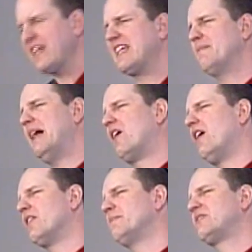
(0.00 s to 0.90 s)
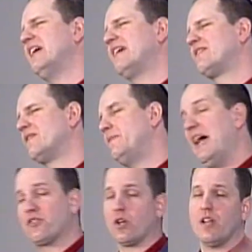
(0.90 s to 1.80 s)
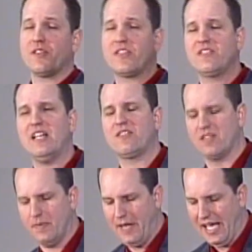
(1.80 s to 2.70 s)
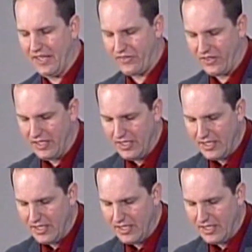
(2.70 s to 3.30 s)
thinking about all the mistakes of the past or all the successes of the past.